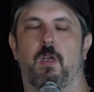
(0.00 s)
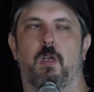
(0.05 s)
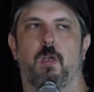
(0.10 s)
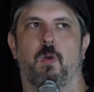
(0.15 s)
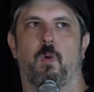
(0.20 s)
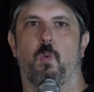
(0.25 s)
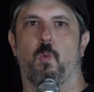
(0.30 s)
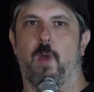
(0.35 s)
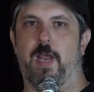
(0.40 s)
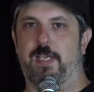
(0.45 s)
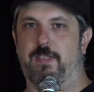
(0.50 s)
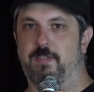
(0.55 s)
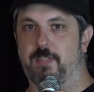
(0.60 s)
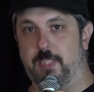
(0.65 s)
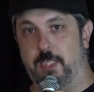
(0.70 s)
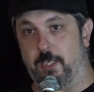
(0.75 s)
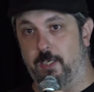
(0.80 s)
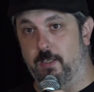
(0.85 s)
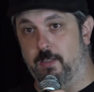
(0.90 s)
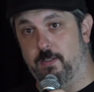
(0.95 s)
wasting
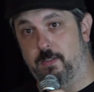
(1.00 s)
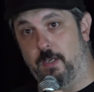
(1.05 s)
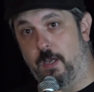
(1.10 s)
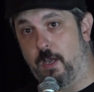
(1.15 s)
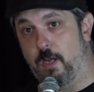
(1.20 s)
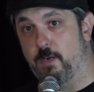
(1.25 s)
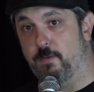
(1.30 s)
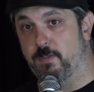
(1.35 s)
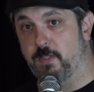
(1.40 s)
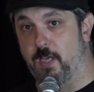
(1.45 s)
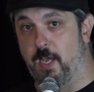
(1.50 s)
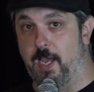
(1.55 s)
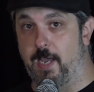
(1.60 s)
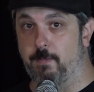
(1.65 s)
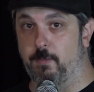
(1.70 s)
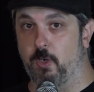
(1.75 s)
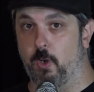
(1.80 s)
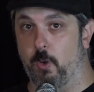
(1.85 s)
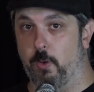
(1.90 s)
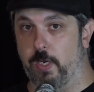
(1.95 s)
a ton of time
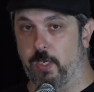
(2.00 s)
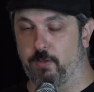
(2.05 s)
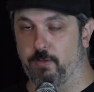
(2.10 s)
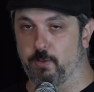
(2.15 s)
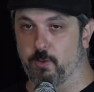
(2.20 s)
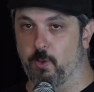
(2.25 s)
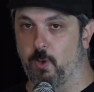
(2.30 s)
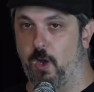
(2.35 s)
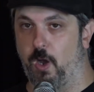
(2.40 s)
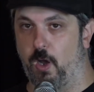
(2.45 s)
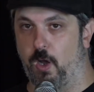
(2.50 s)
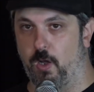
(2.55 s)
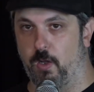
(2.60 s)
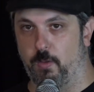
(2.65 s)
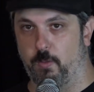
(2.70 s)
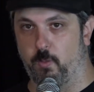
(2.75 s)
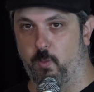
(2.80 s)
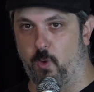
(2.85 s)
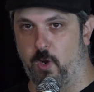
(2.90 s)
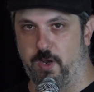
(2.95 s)
going through all
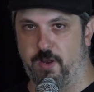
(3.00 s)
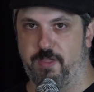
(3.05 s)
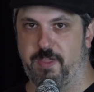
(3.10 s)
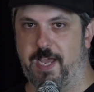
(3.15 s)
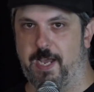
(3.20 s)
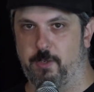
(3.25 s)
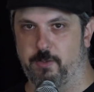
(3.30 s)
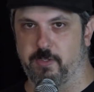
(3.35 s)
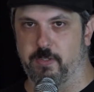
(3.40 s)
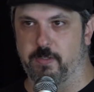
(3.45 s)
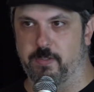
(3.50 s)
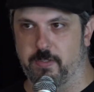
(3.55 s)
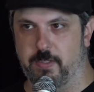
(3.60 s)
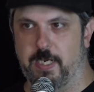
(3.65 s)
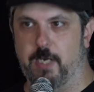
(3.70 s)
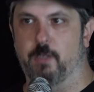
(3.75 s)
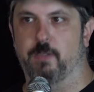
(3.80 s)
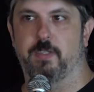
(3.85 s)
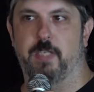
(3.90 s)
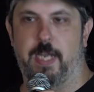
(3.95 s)
1,000 snare
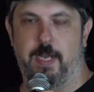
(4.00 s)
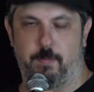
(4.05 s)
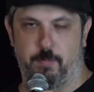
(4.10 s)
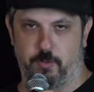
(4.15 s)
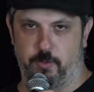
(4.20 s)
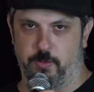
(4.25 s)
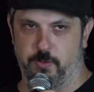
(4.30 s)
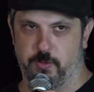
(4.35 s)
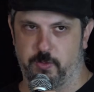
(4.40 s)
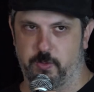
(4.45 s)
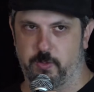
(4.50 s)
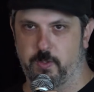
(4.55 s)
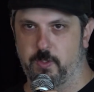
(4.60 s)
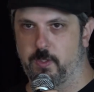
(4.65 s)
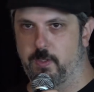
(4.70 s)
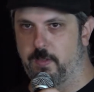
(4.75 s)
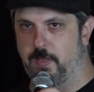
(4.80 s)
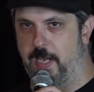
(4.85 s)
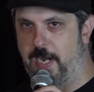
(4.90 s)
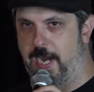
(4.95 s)
samples
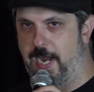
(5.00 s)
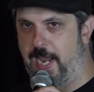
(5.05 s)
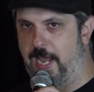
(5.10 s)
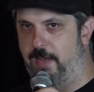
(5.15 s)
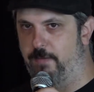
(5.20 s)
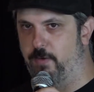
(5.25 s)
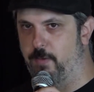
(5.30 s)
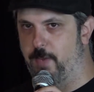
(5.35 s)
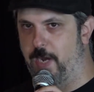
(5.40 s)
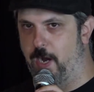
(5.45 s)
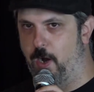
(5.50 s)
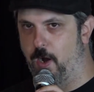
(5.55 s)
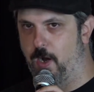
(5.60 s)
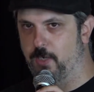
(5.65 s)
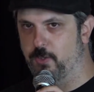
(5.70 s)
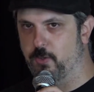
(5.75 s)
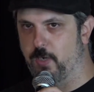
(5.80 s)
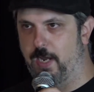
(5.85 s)
that I have on my hard drive.